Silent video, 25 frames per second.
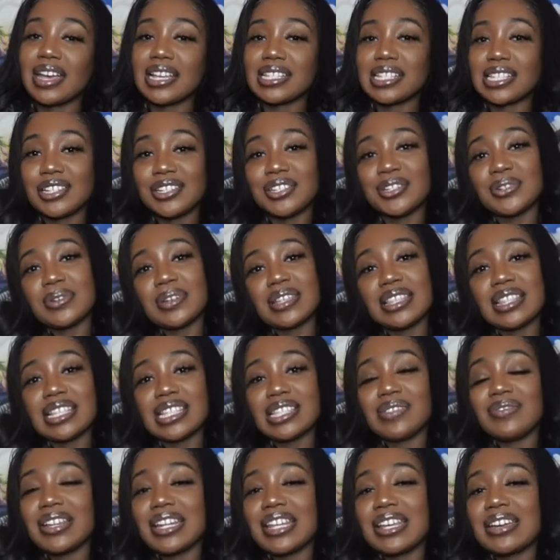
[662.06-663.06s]
guys enjoyed
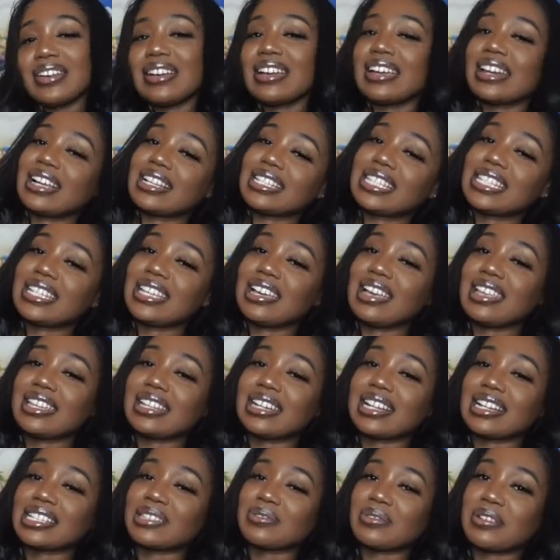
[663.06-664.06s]
this video and I'll see y'all in
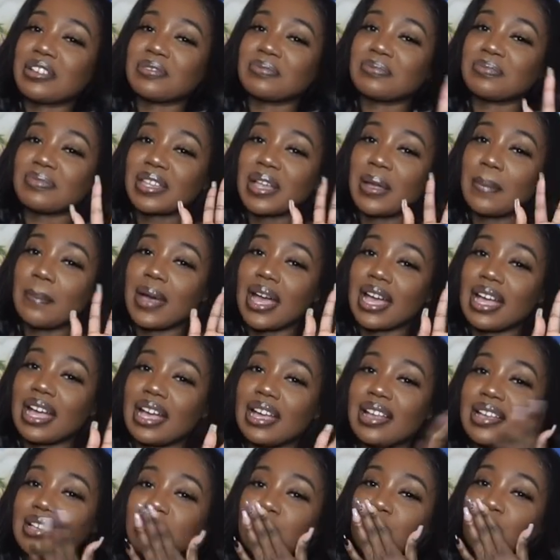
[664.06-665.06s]
the next one. Bye
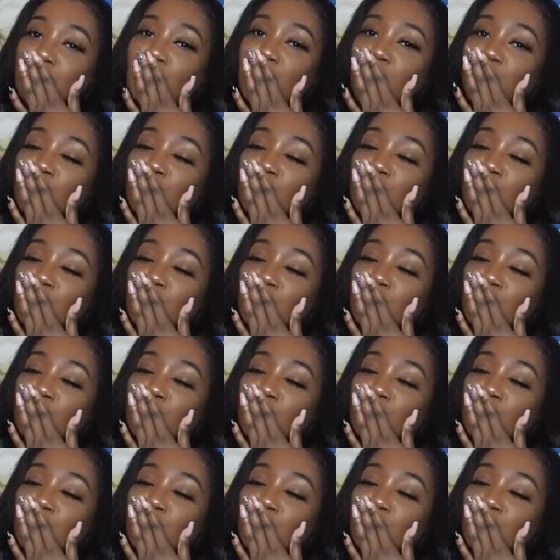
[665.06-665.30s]
guys.